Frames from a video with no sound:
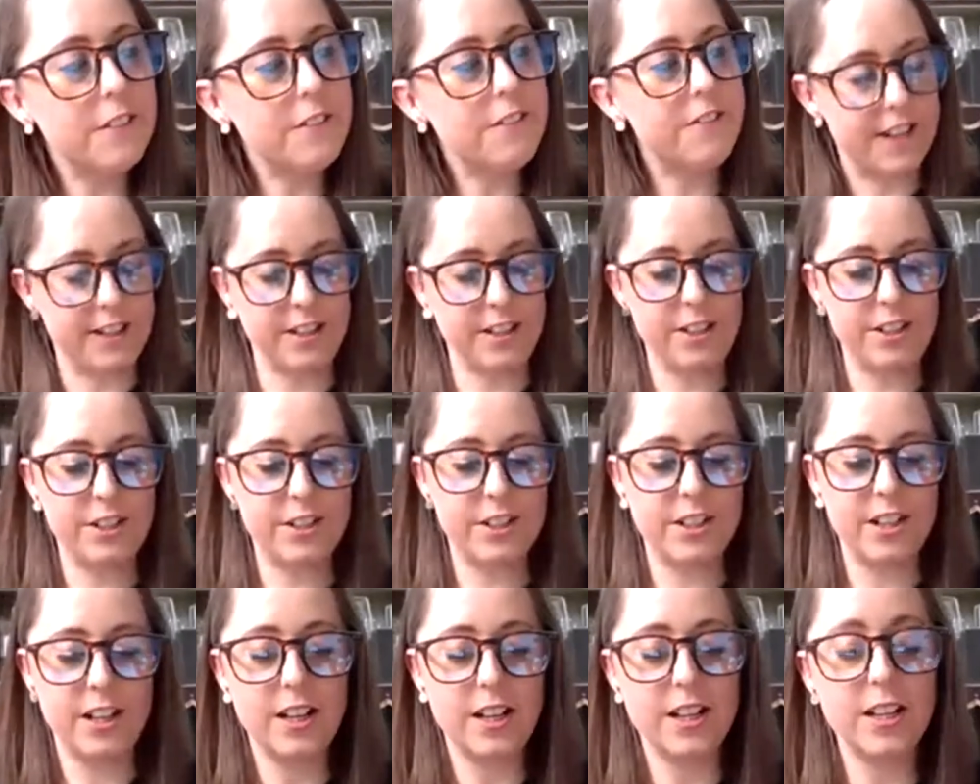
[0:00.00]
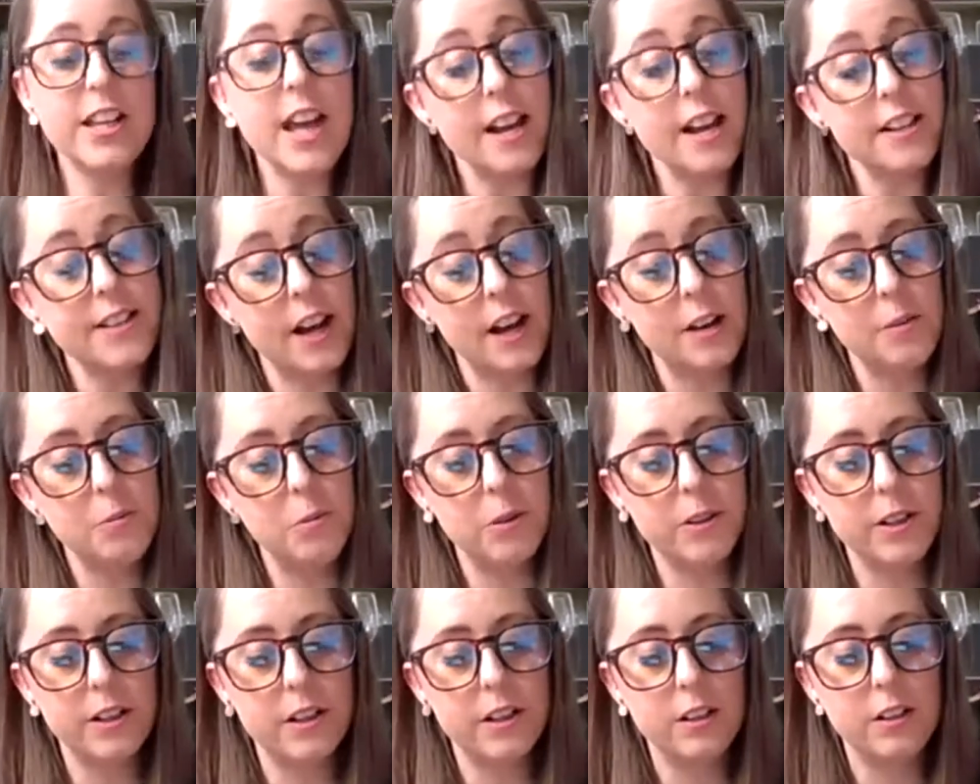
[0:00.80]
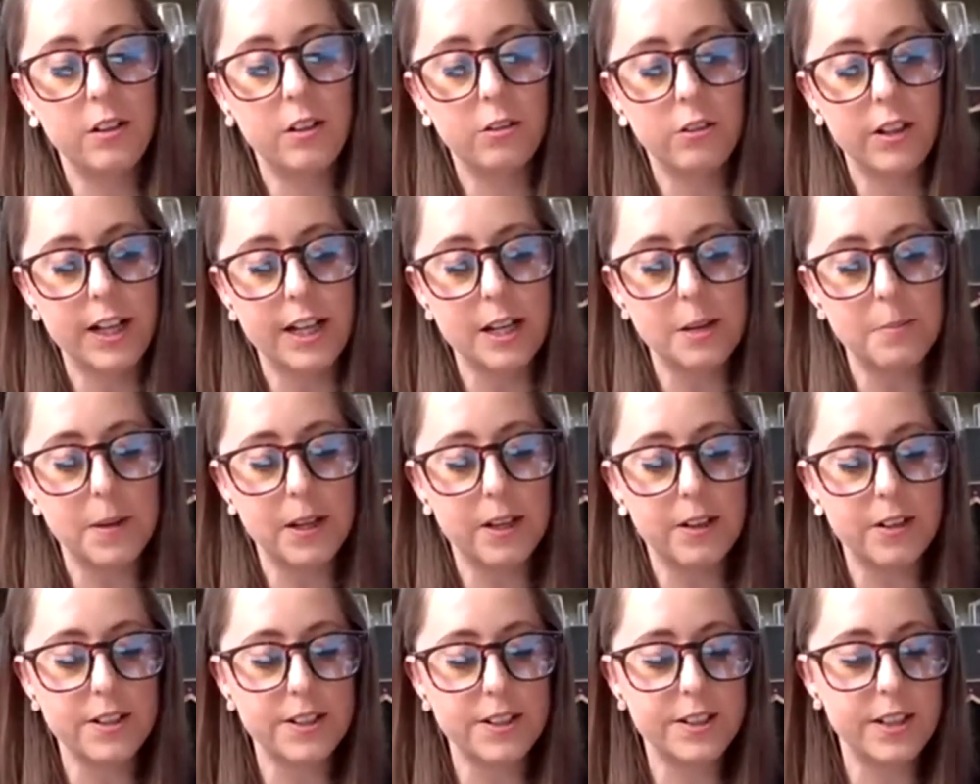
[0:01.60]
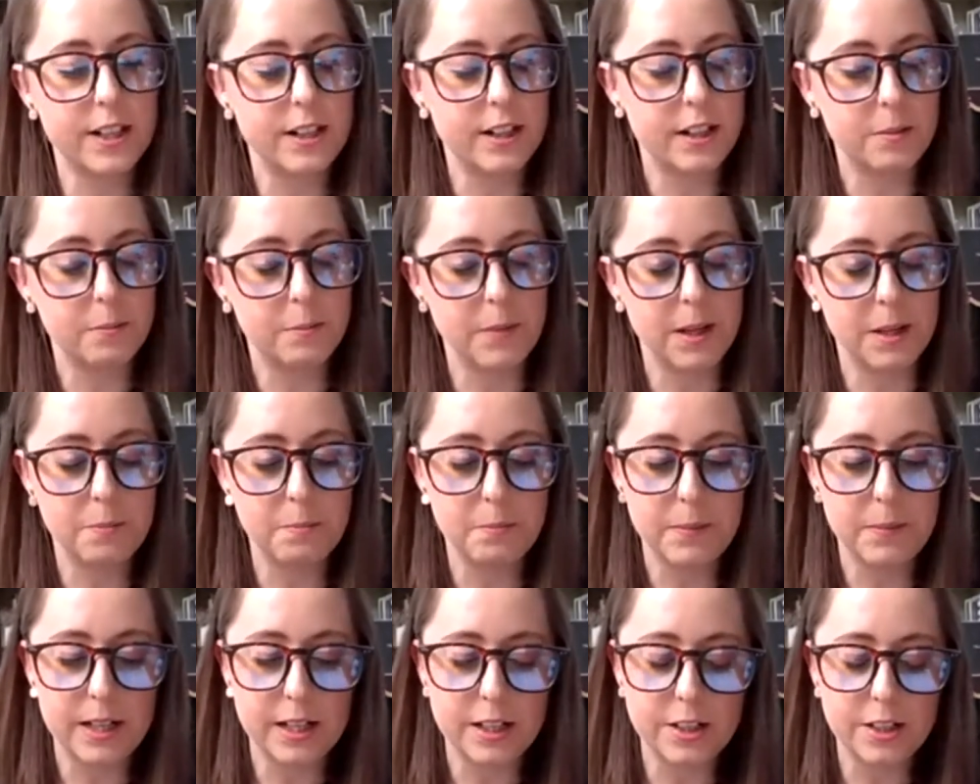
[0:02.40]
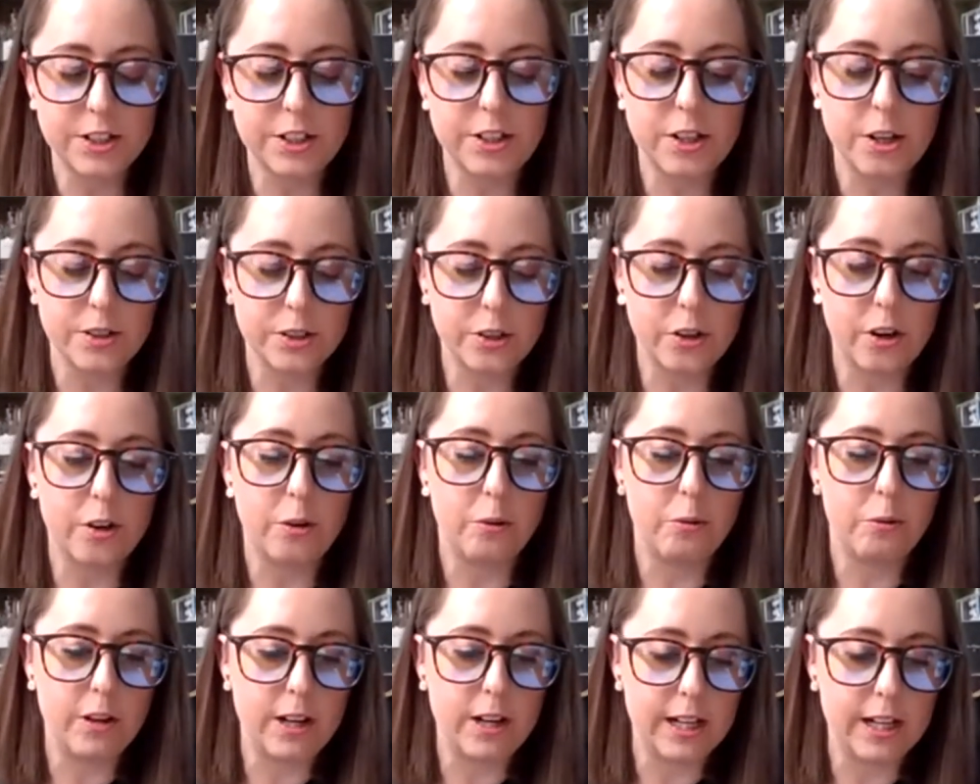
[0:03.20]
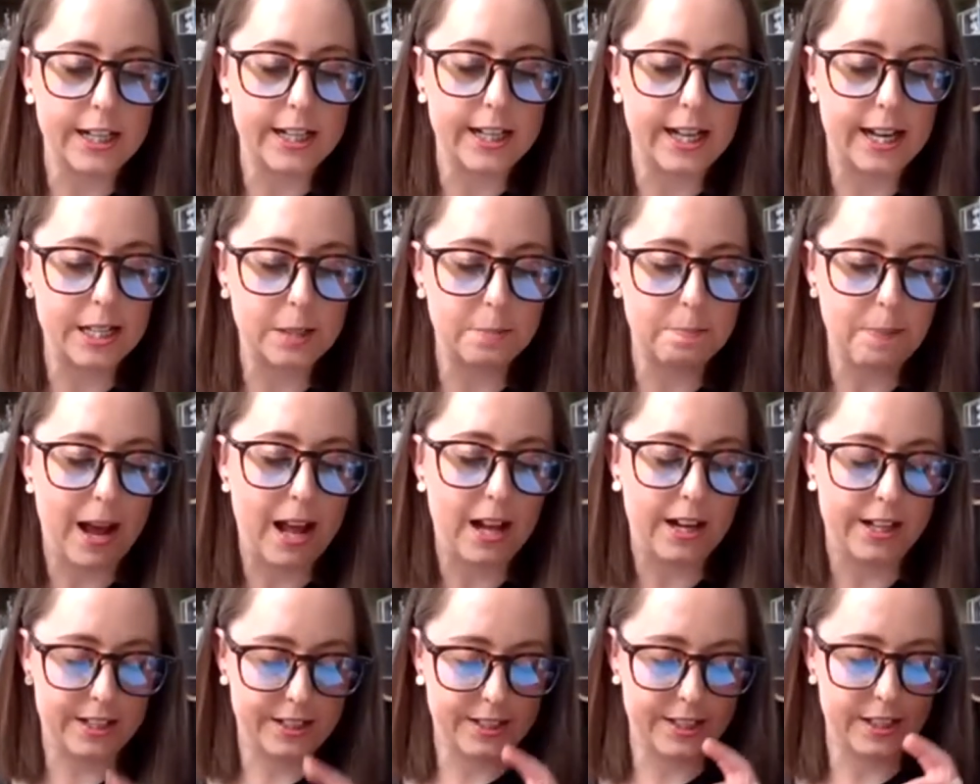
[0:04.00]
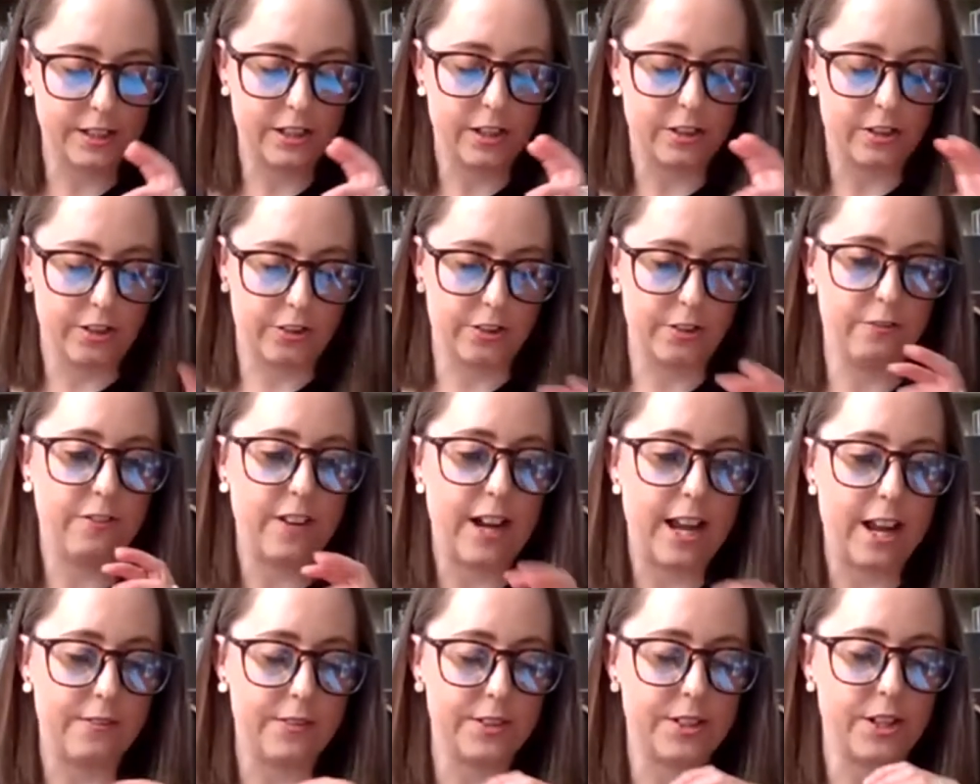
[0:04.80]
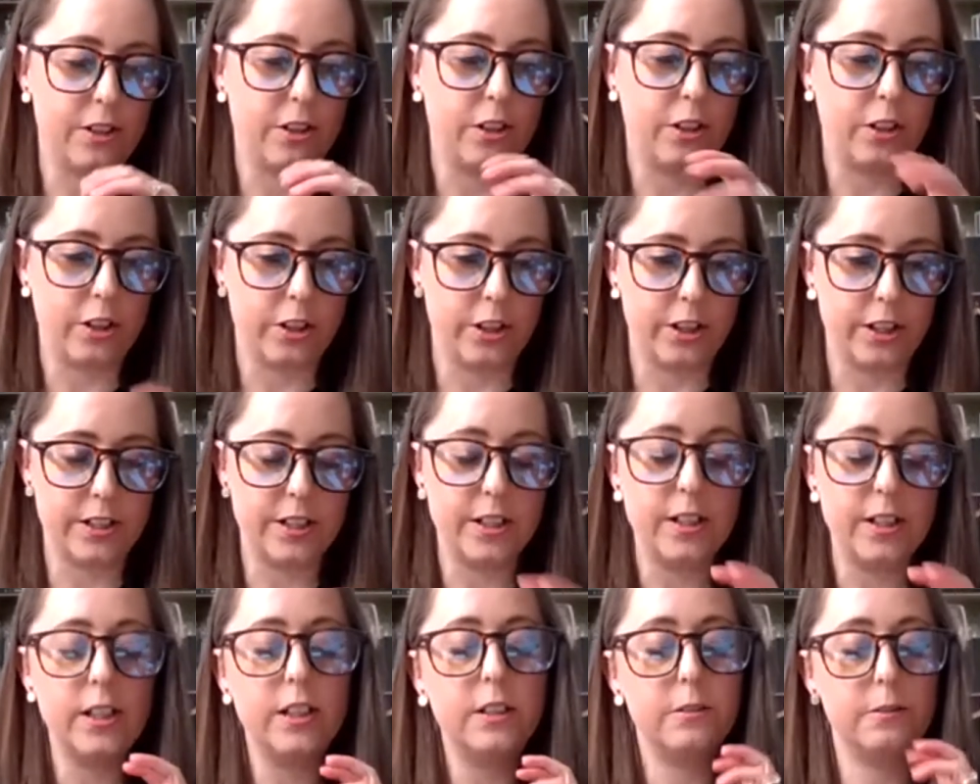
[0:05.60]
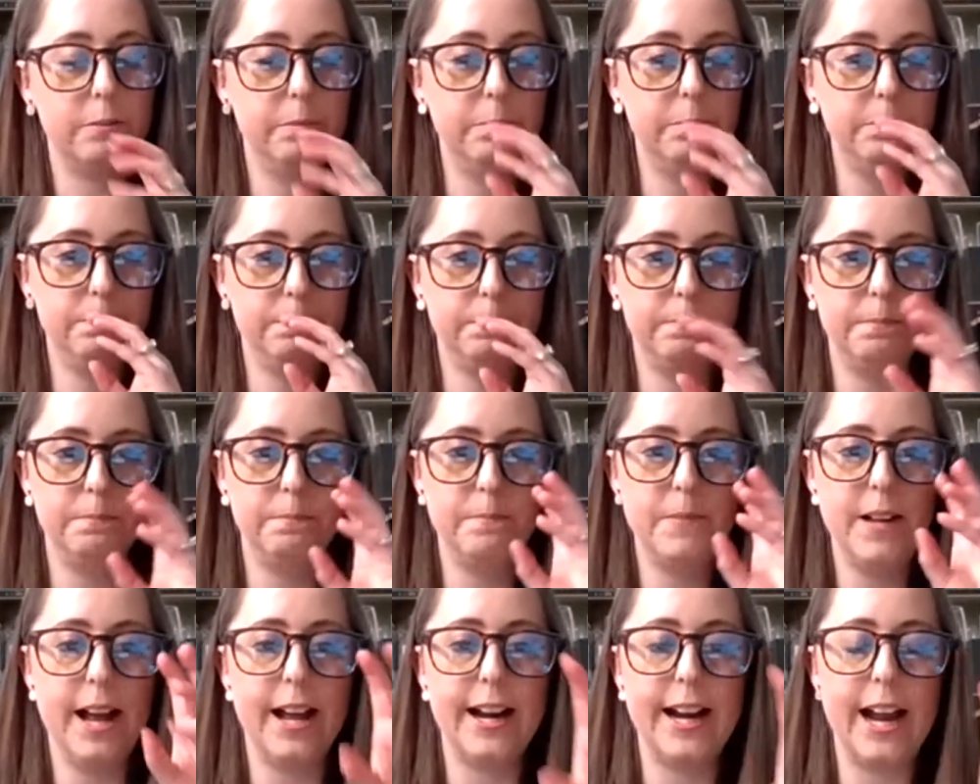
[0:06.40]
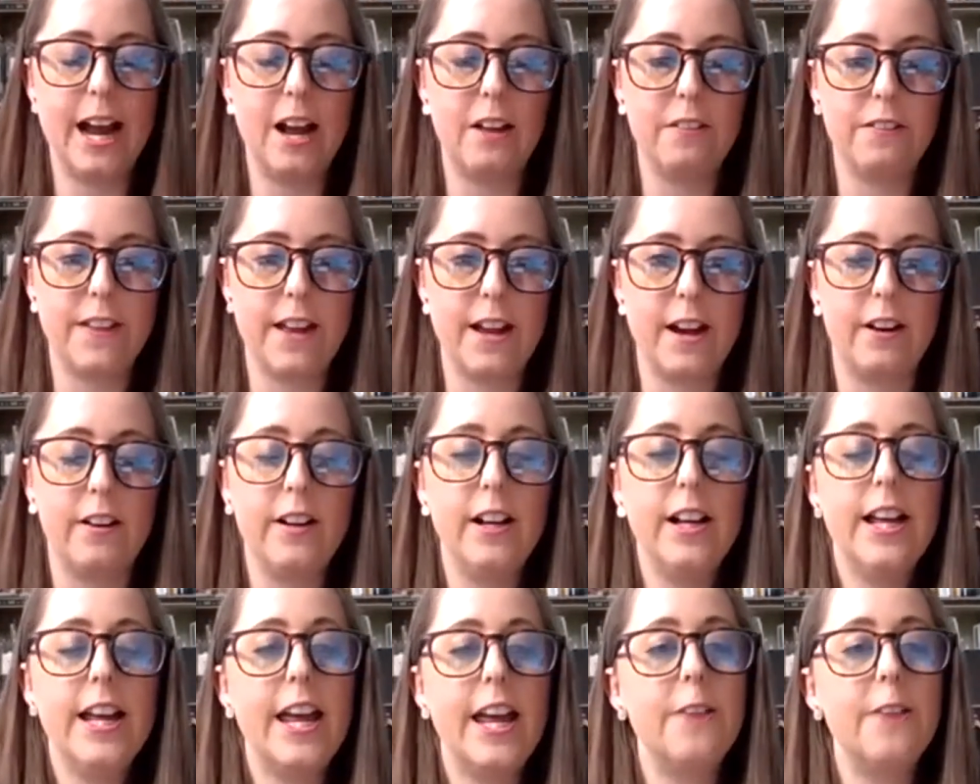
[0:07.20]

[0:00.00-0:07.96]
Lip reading: finish, yes, I would agree, because then it means, you know, it's got a really nice balance and, you know, the flavors are good and out there.